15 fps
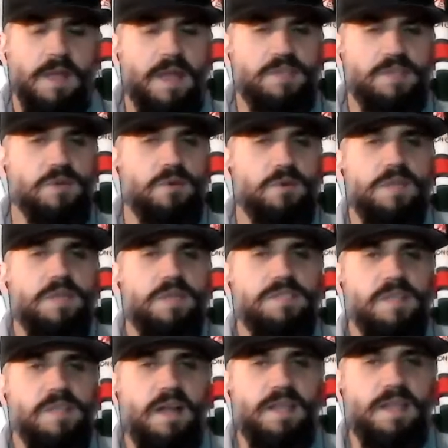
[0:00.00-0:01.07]
So
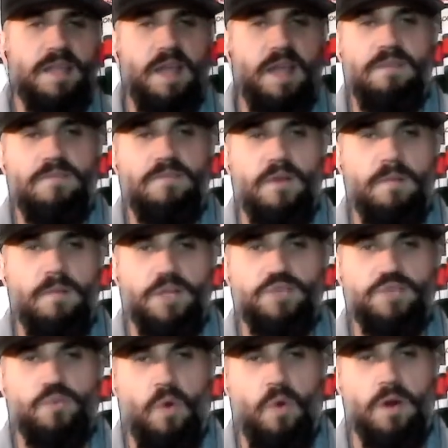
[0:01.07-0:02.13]
he's not getting very
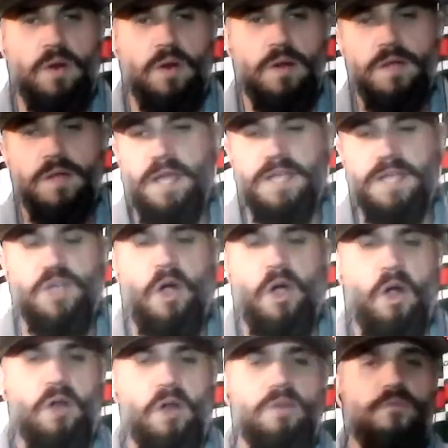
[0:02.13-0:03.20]
much work. It's
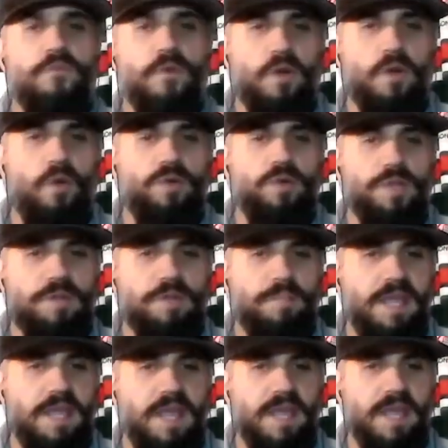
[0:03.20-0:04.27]
hard for a goalie to
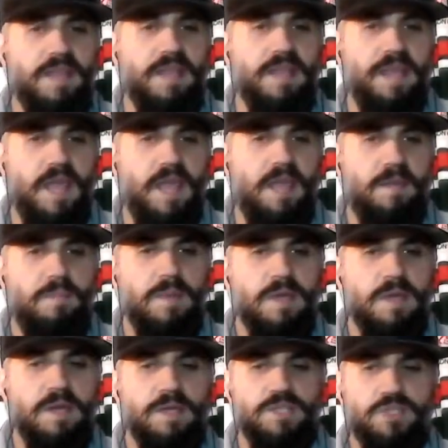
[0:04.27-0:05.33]
be in the game.
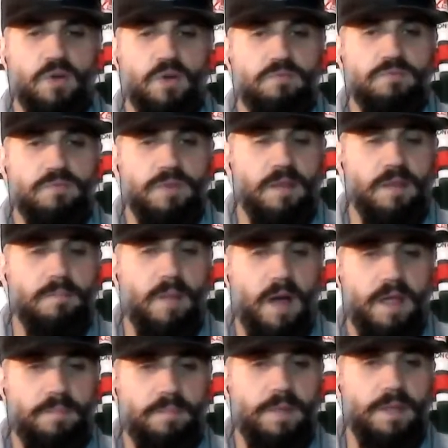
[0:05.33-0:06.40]
So in
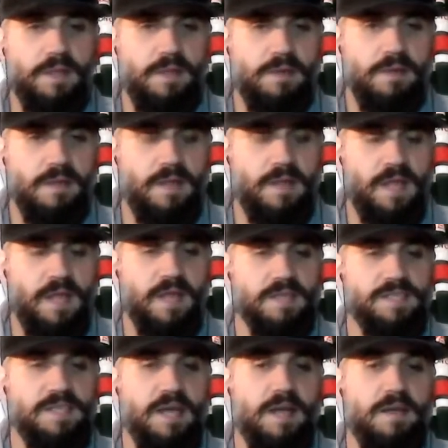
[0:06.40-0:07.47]
my opinion, he
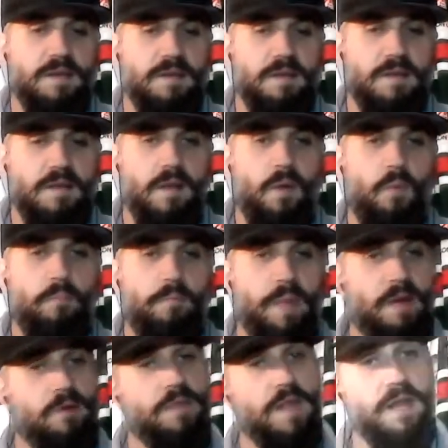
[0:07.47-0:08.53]
has done
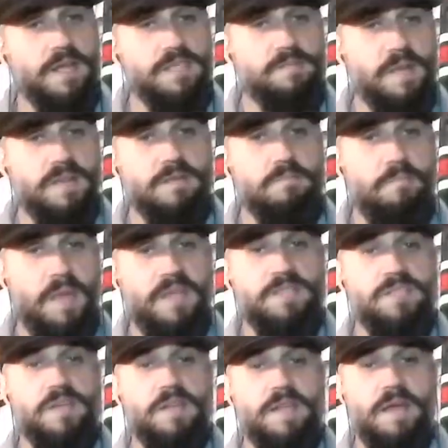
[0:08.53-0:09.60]
better than I expected
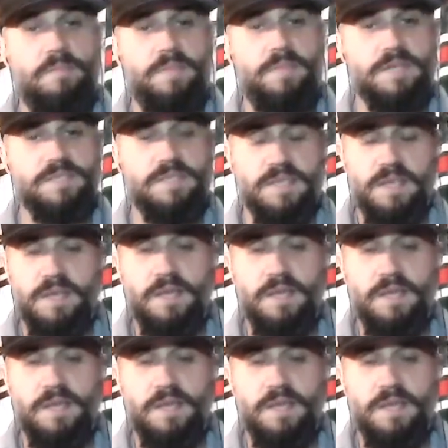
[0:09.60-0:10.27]
based on that, because